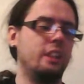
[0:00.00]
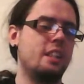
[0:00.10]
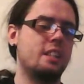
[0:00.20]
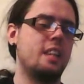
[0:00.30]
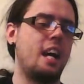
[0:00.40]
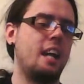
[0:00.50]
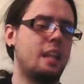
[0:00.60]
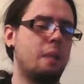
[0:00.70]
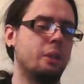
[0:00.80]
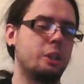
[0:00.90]
doesn't add
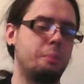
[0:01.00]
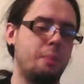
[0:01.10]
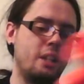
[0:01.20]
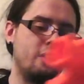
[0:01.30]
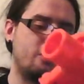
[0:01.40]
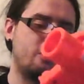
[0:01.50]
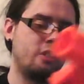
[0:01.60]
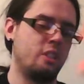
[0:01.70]
that much space.